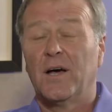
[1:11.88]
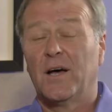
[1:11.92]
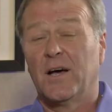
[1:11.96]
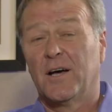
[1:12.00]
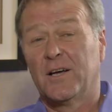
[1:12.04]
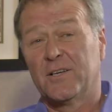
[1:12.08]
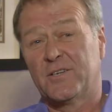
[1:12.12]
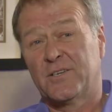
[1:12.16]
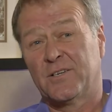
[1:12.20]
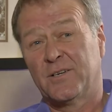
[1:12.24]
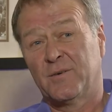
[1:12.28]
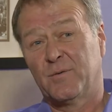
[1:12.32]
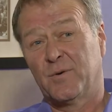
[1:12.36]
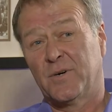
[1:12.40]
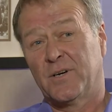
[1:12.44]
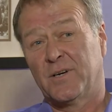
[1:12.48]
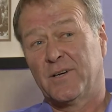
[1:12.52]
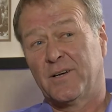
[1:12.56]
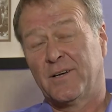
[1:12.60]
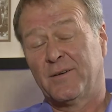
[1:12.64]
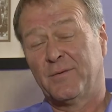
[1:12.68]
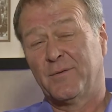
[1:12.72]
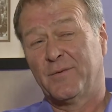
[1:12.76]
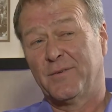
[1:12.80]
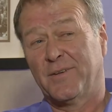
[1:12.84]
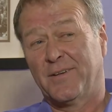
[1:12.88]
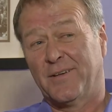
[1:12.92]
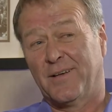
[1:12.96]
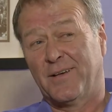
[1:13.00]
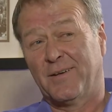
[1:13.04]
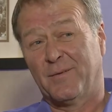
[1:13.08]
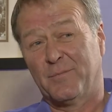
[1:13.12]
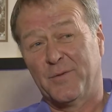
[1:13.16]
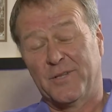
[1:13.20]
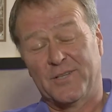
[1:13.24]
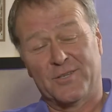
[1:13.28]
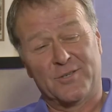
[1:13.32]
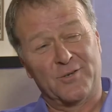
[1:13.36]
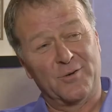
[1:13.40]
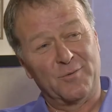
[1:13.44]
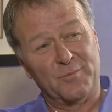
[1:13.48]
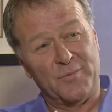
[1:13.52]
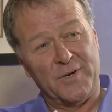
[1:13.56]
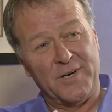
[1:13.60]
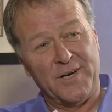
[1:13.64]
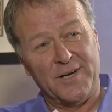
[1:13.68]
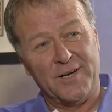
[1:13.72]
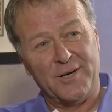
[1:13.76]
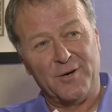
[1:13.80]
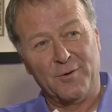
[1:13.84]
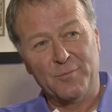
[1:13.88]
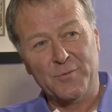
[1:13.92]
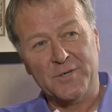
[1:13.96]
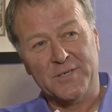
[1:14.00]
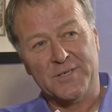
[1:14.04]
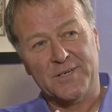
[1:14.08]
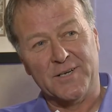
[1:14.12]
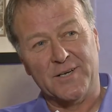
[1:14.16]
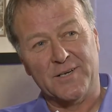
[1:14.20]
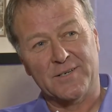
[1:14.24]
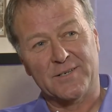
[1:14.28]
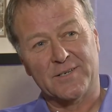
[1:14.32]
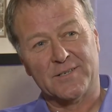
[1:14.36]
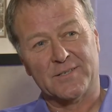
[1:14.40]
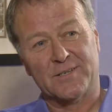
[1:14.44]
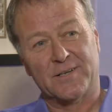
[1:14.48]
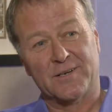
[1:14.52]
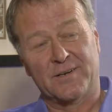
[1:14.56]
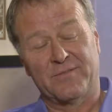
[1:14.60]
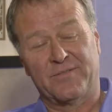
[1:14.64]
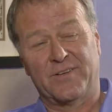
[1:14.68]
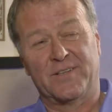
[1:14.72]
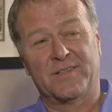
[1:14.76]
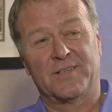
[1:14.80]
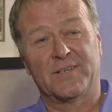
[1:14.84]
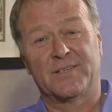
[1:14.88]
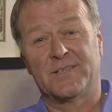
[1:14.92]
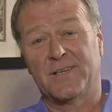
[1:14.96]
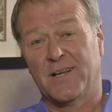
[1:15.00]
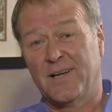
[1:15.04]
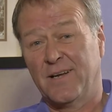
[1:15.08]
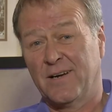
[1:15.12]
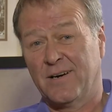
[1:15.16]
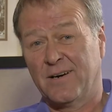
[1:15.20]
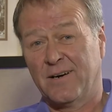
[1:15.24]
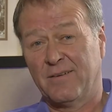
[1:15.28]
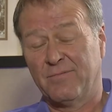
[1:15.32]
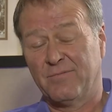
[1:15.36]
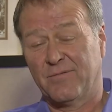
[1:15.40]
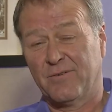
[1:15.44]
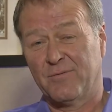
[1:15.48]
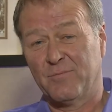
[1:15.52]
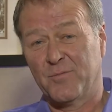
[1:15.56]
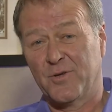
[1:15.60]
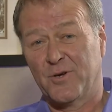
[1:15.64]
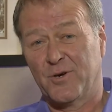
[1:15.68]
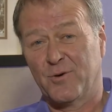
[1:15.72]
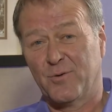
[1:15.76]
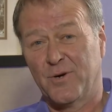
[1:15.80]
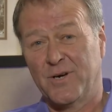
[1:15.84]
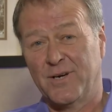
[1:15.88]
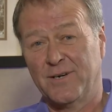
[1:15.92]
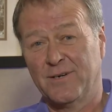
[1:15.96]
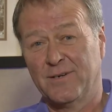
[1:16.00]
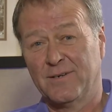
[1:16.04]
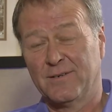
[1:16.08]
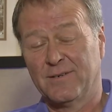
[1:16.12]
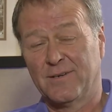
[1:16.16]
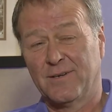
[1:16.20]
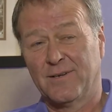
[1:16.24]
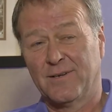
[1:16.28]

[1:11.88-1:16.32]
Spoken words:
Hachi, well, I mean, there's not many commentators that have had the telegram from the Queen.